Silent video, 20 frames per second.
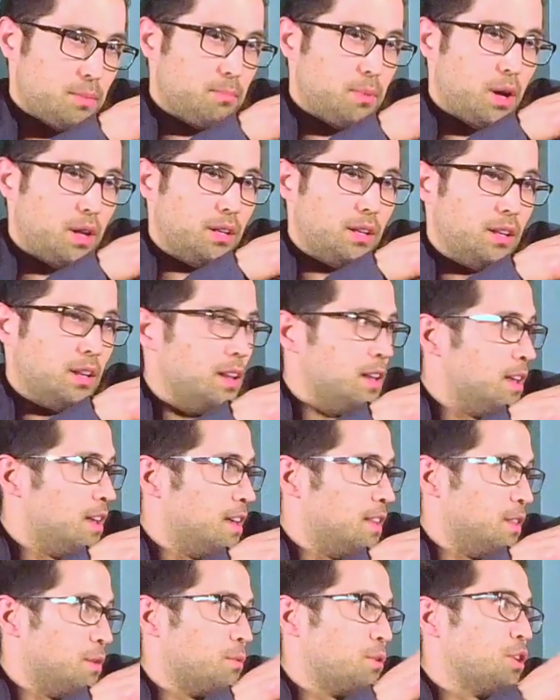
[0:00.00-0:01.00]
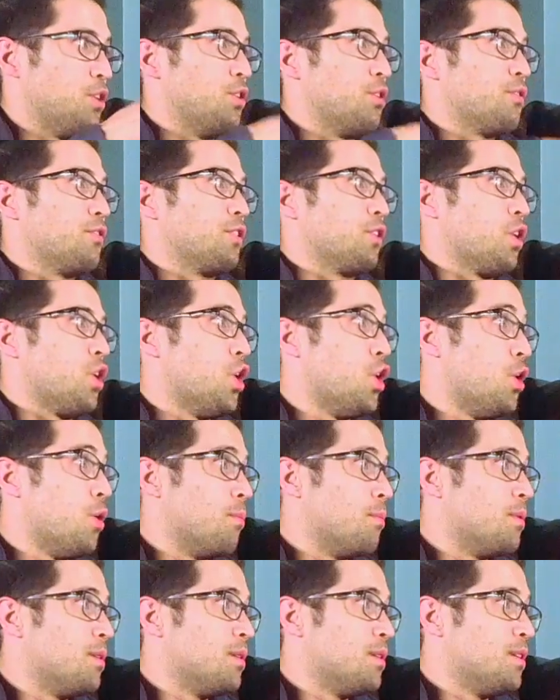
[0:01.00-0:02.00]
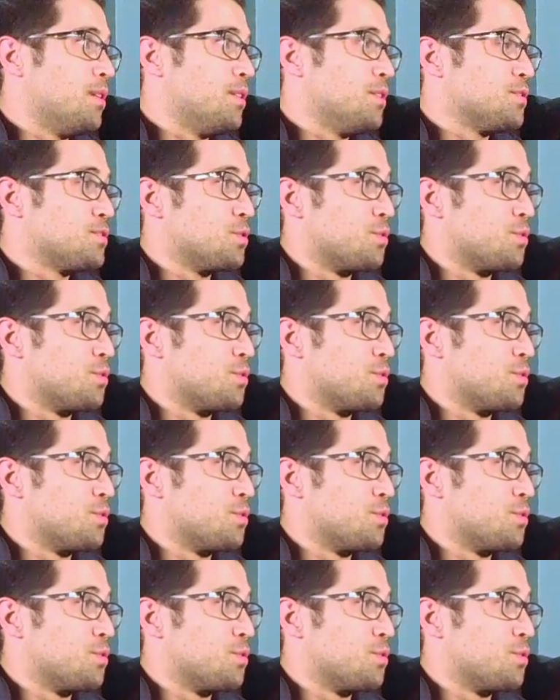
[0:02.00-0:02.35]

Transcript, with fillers: button, they want to know if you're home.